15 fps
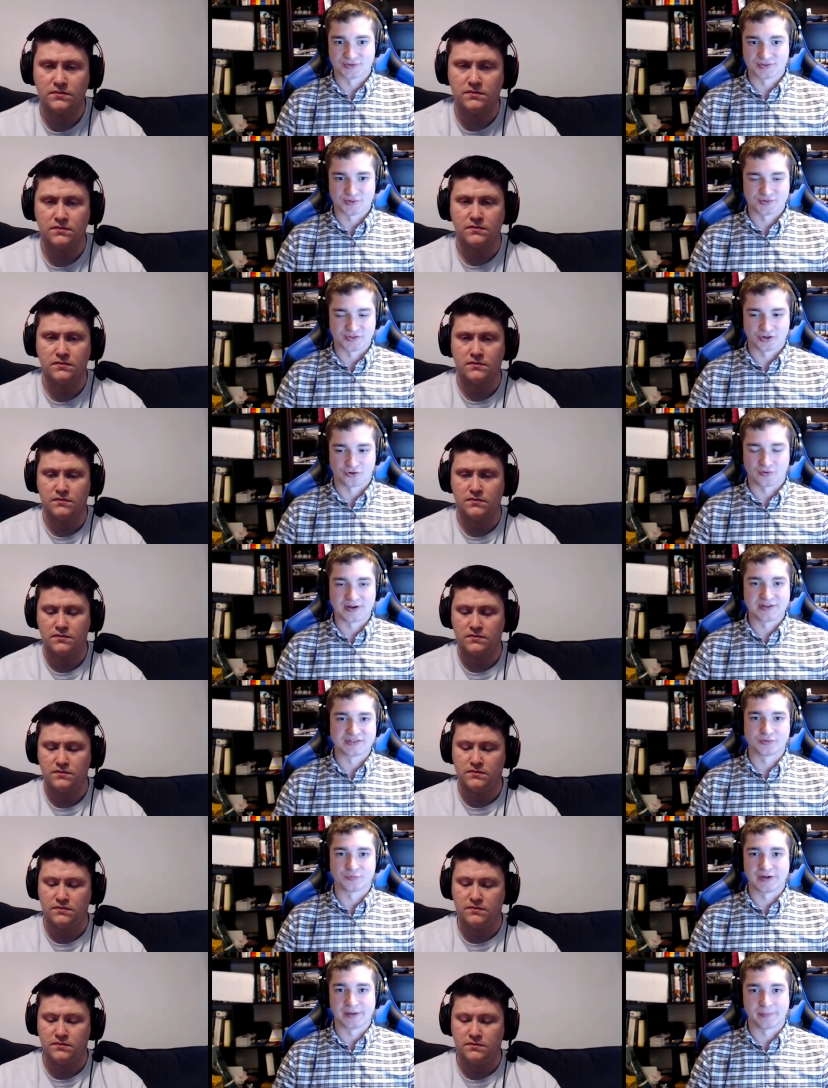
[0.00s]
Speaker 1: there was a crazy
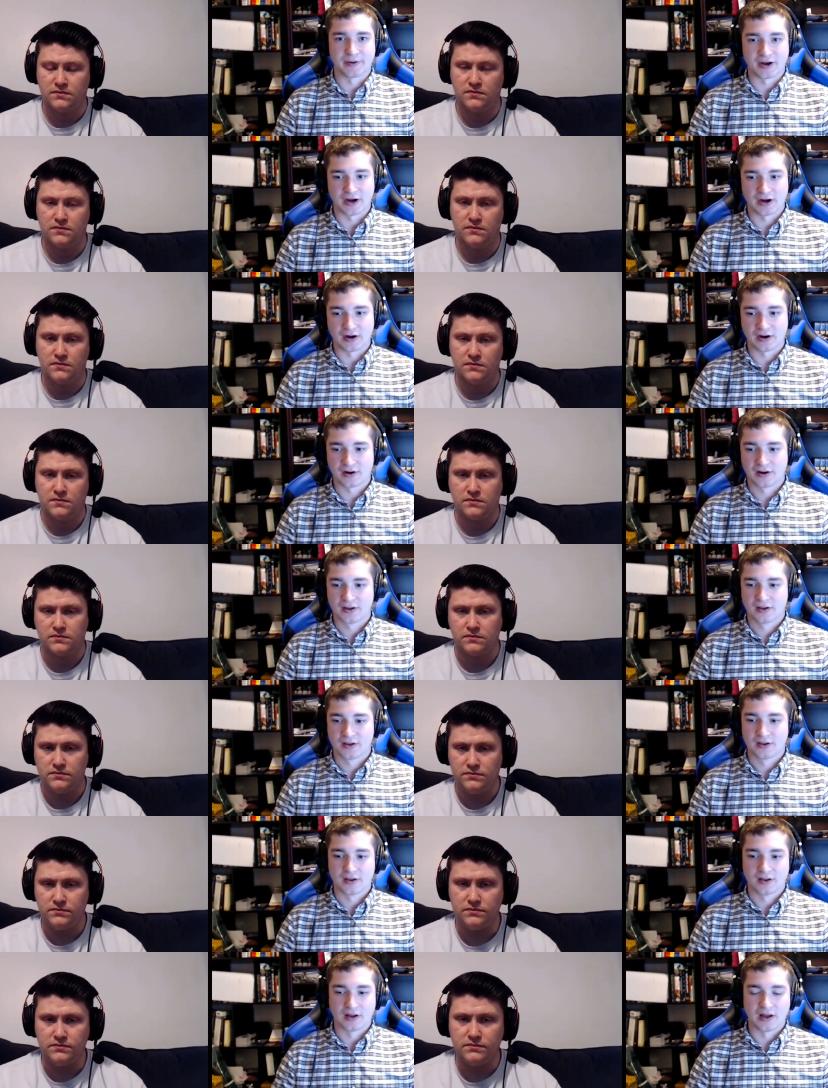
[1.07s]
repair.
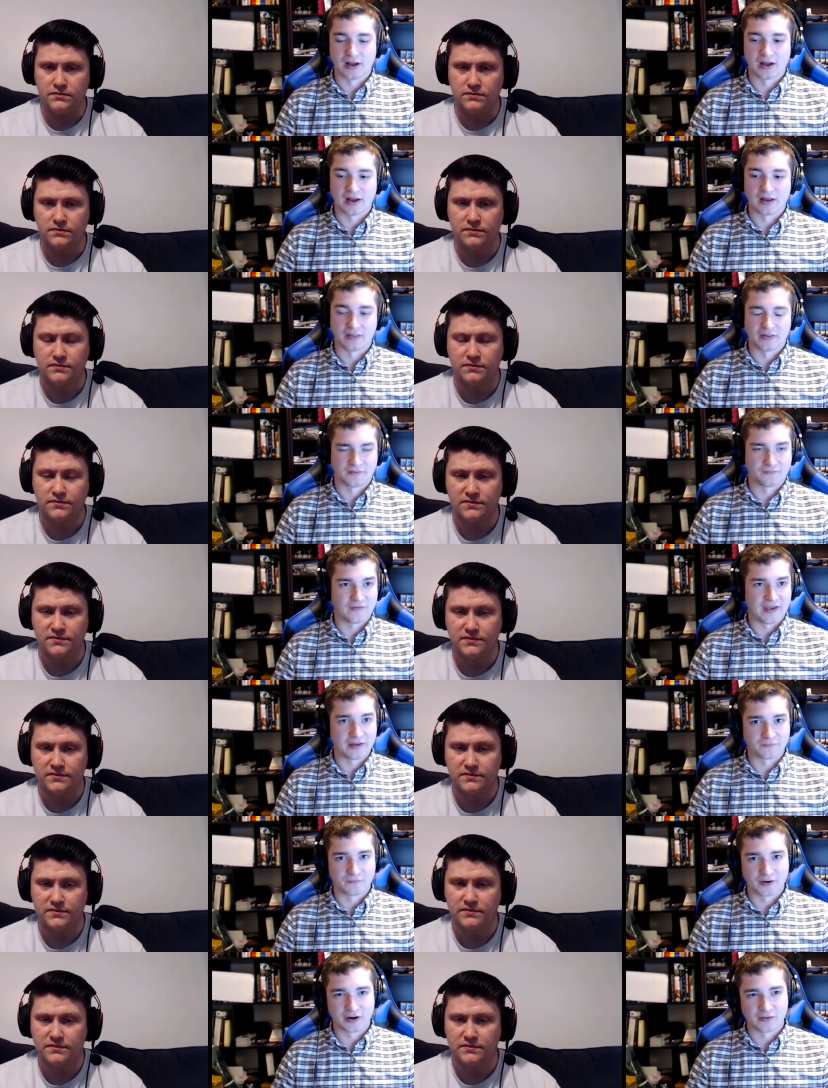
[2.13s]
Uh, like
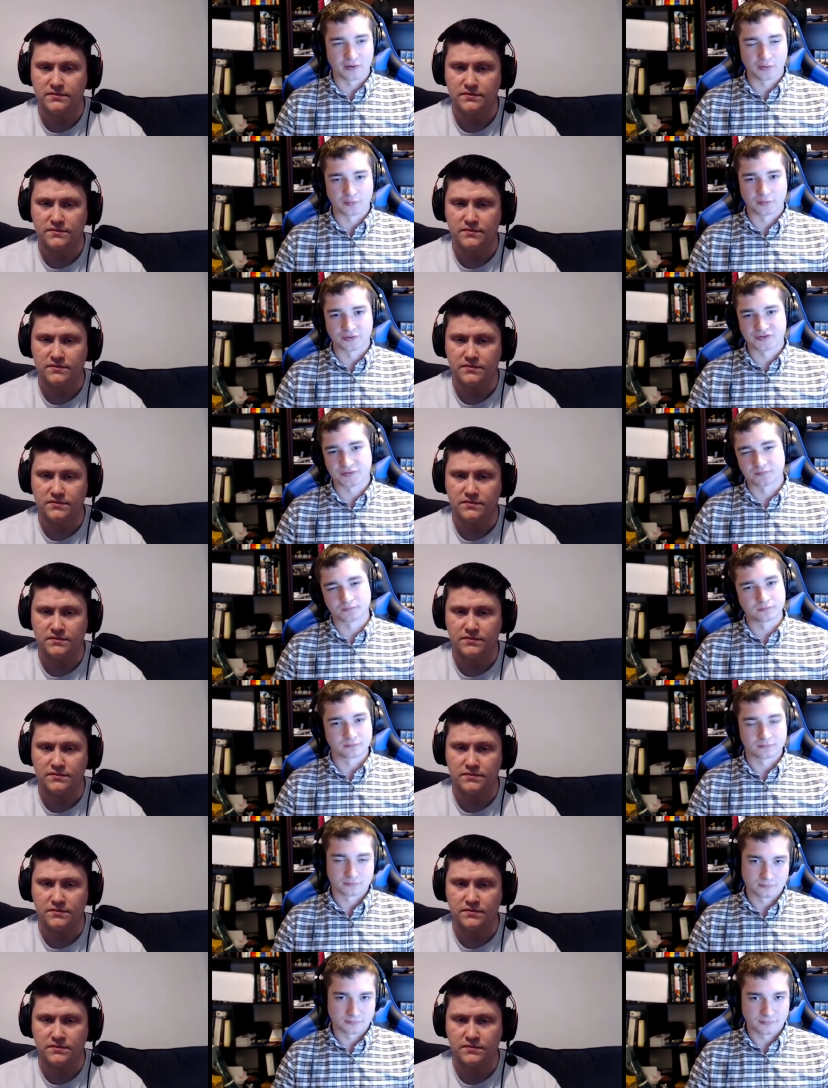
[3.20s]
fanfare, there were some
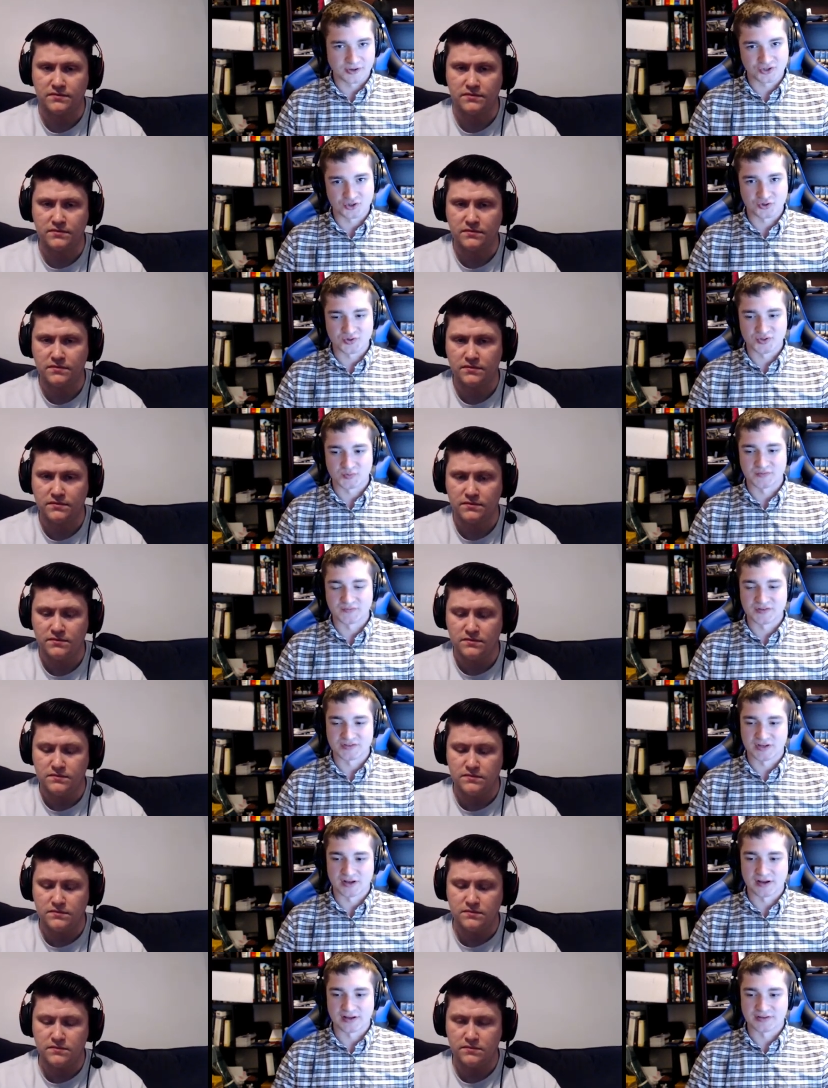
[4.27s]
issues we've
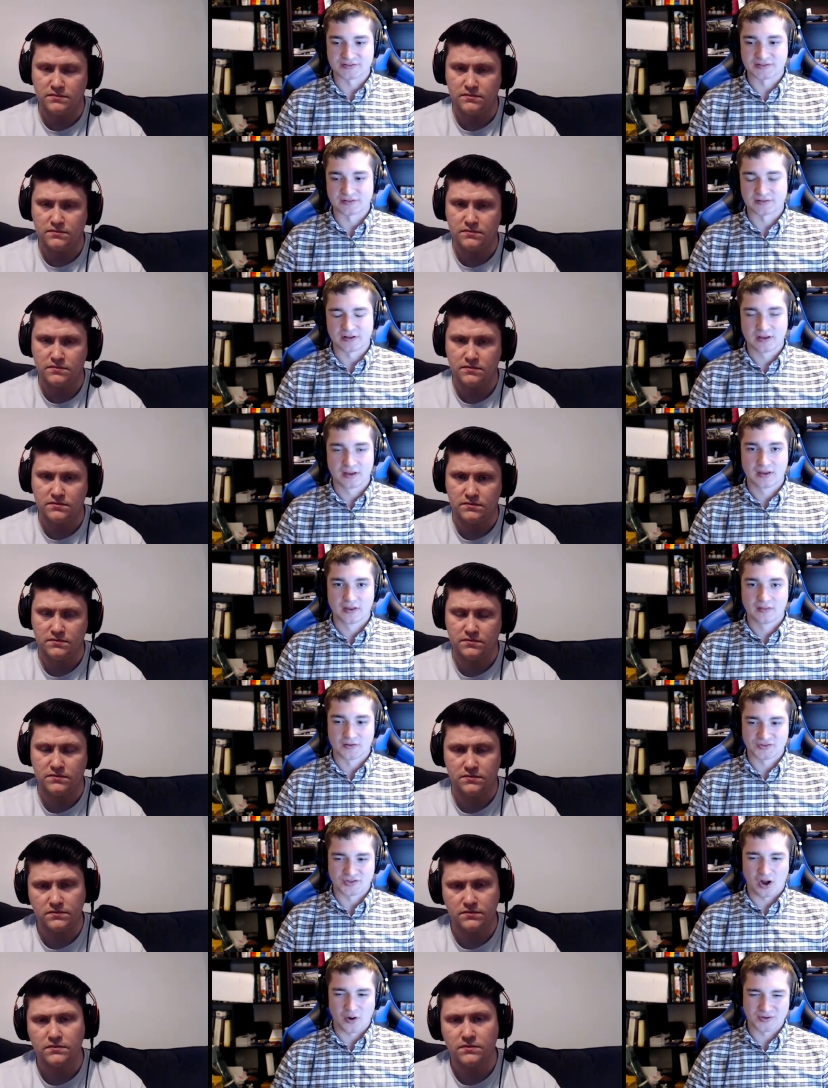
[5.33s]
discussed, and there's
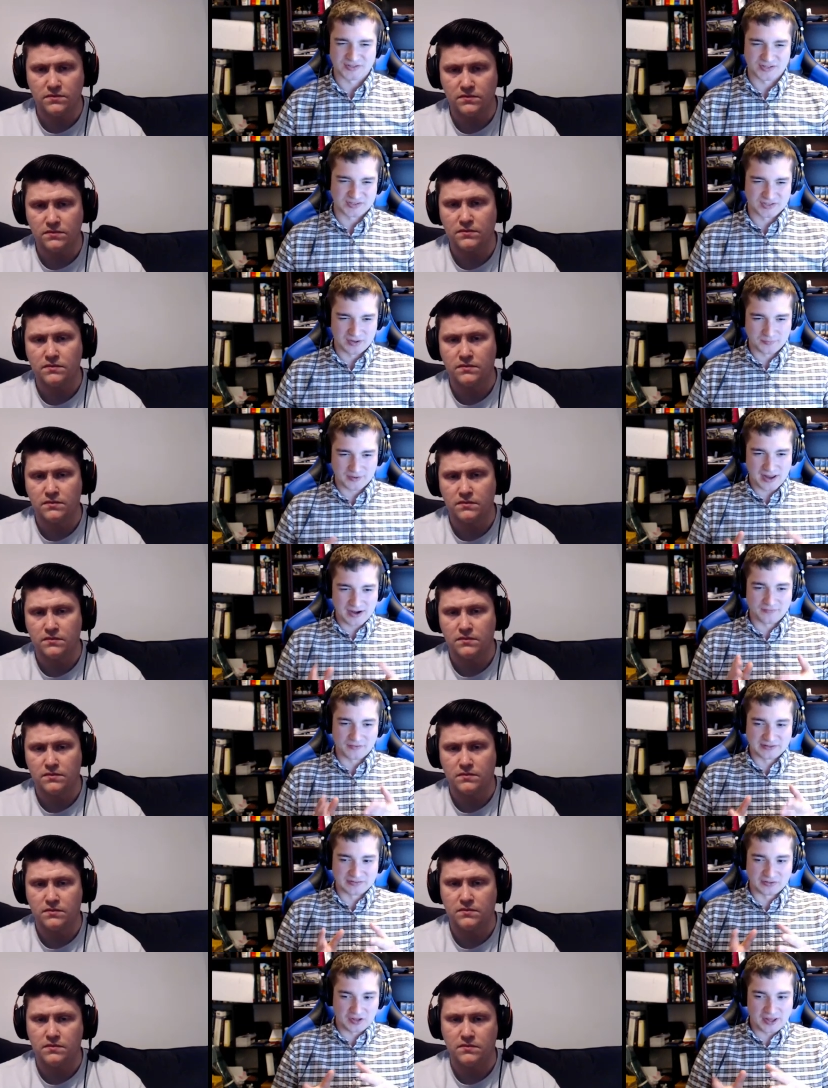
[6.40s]
always like some kind of like
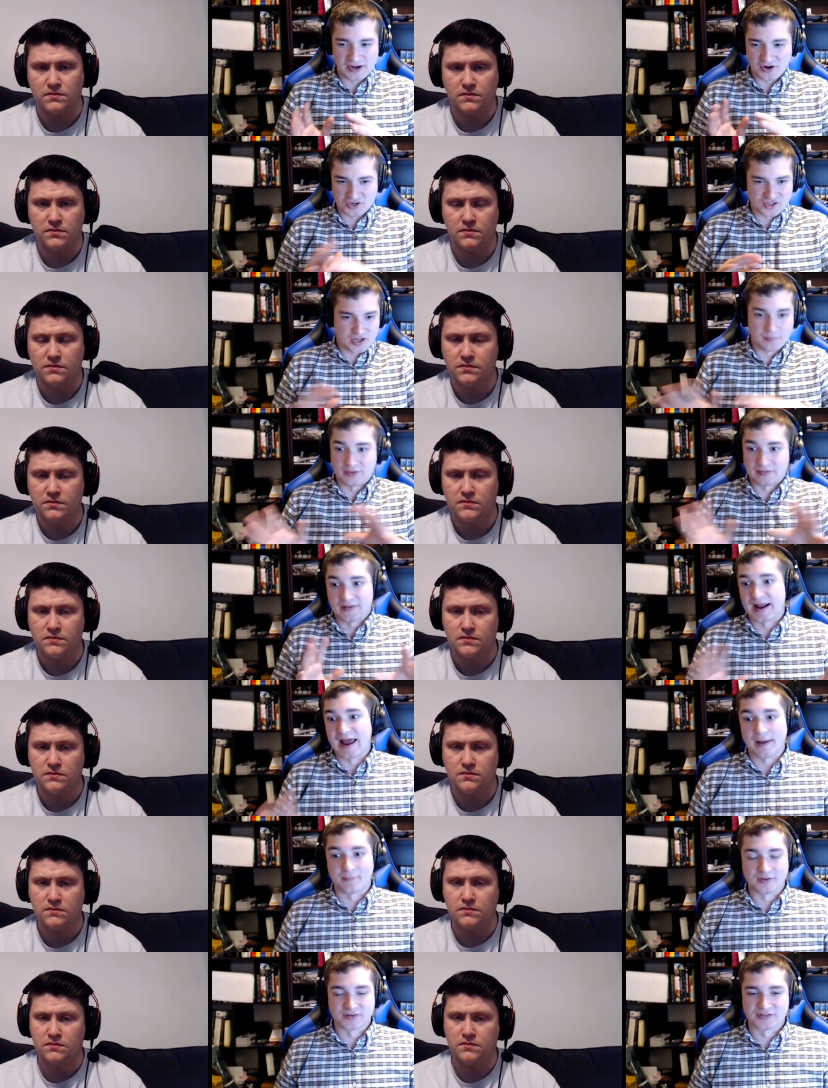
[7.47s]
delay or something that
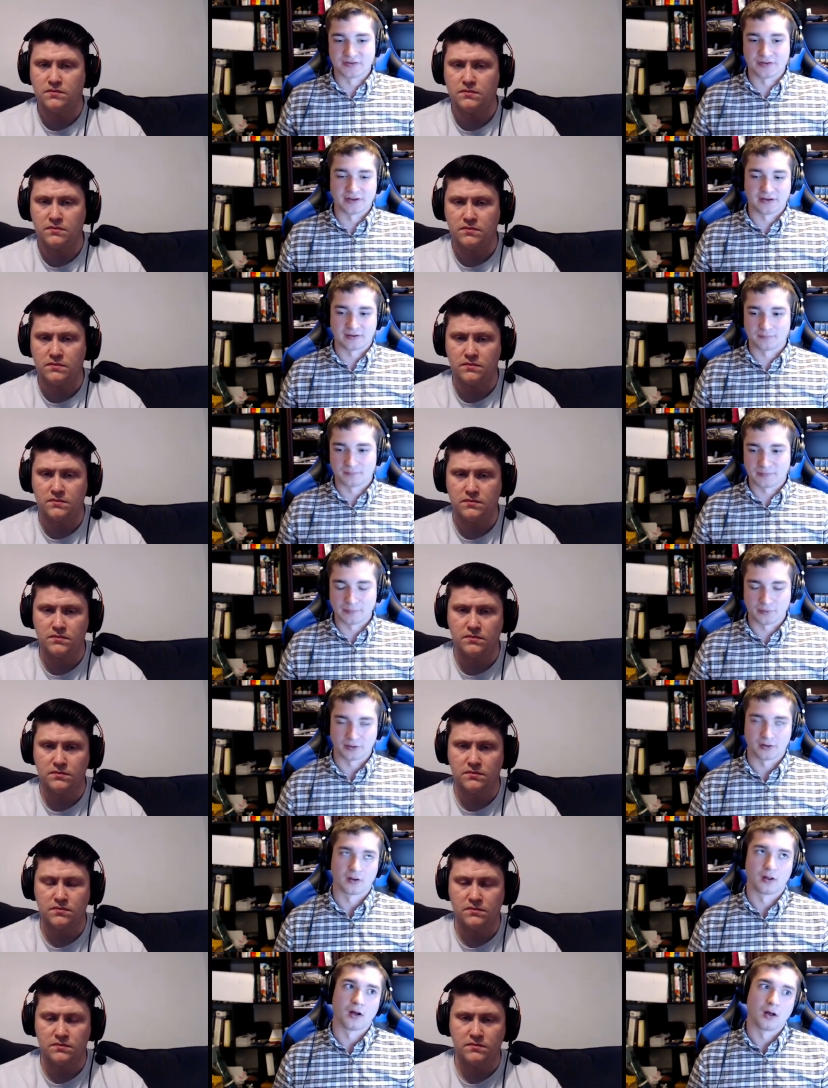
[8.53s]
happens that like people get
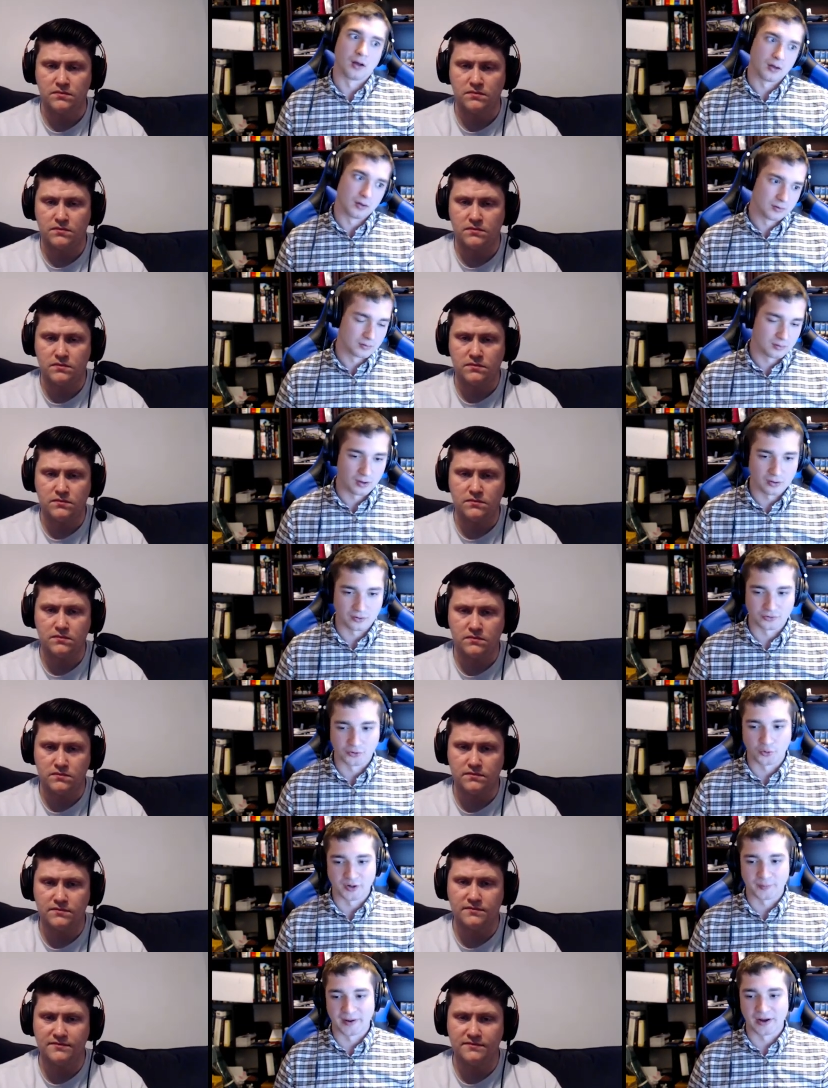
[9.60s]
oh, all annoyed
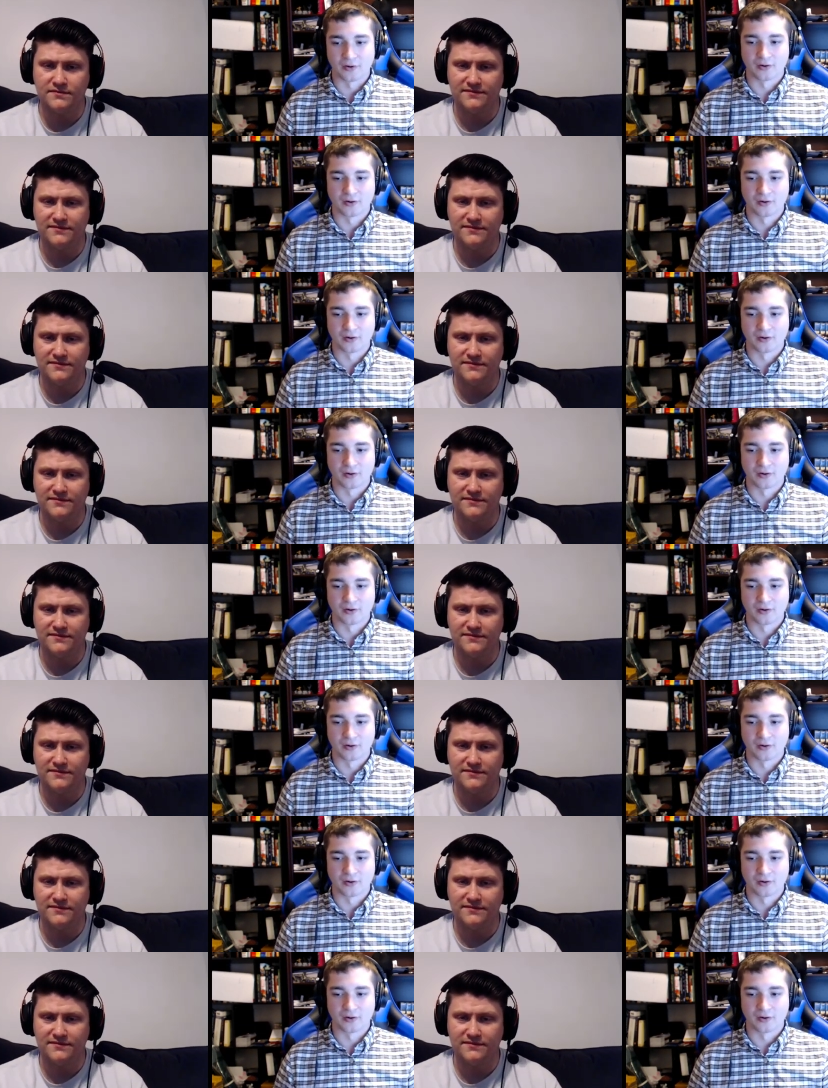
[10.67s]
about.